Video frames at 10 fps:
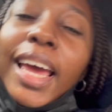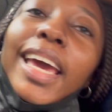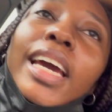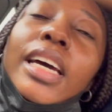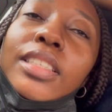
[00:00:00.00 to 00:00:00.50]

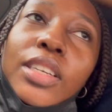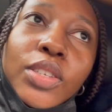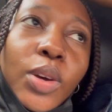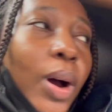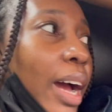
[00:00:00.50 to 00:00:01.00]
Hey guys,
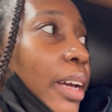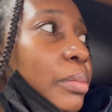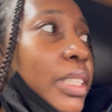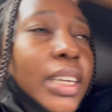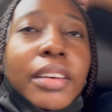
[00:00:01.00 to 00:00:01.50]
so I am
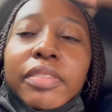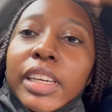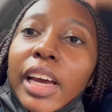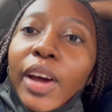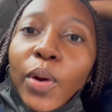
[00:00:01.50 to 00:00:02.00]

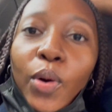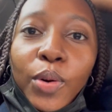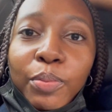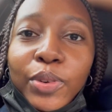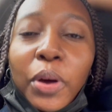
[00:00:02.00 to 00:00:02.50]
safely at
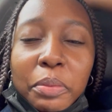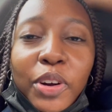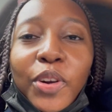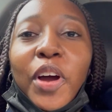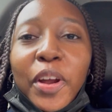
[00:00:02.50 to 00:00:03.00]
home. No, I'm
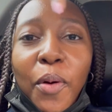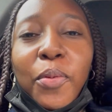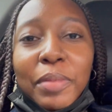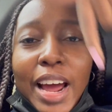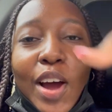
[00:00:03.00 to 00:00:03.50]
not at
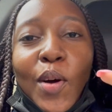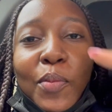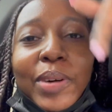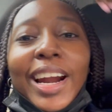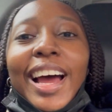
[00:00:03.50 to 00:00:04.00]
home now,
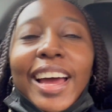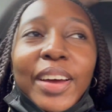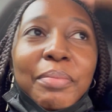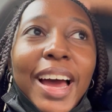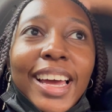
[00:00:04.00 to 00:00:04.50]
but
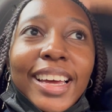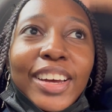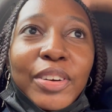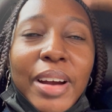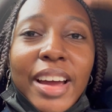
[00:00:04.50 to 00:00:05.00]
I
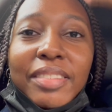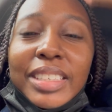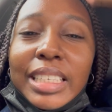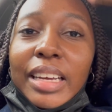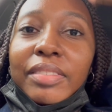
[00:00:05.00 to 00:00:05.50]
arrived
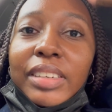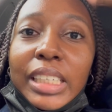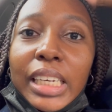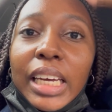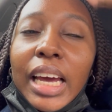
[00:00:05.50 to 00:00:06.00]

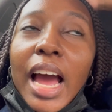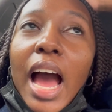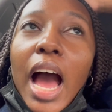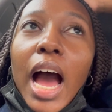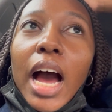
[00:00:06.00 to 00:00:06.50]
safely.
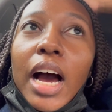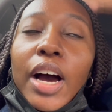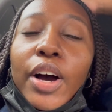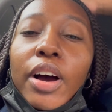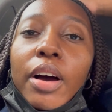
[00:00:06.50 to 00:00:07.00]

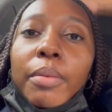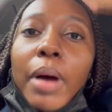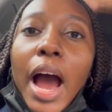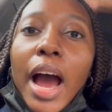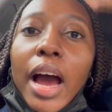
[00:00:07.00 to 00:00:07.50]
I
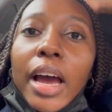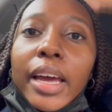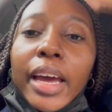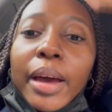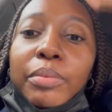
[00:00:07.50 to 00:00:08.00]

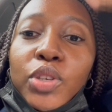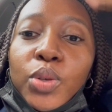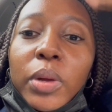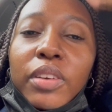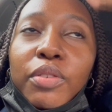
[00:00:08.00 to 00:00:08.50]
am
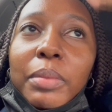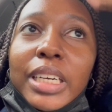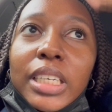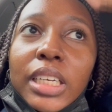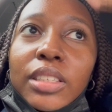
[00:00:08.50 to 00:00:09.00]
just waiting for my
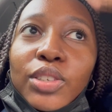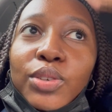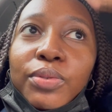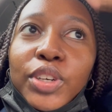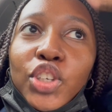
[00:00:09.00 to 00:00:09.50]
date
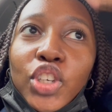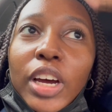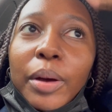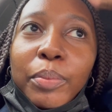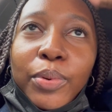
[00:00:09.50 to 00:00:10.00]
to finish
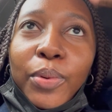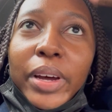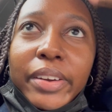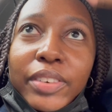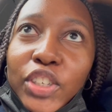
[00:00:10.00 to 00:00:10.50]
up
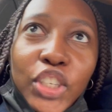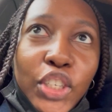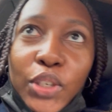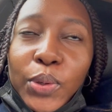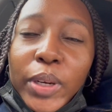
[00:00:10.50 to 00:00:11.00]
whatever
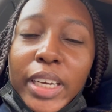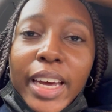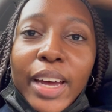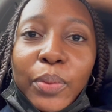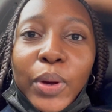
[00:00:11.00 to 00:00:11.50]
she's doing
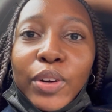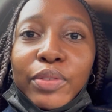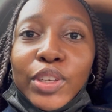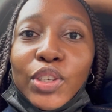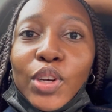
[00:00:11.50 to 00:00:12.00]
at one of
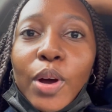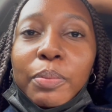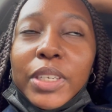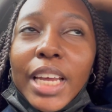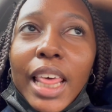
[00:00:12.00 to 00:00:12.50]
the
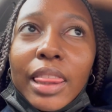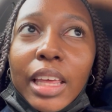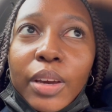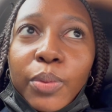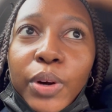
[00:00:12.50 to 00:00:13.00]
stops, and
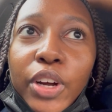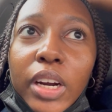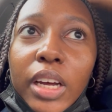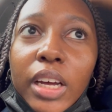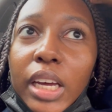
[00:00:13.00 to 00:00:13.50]
then we're
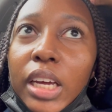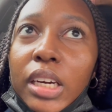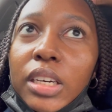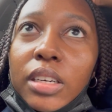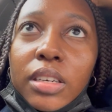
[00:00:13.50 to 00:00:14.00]
gonna
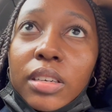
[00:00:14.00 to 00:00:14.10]
head,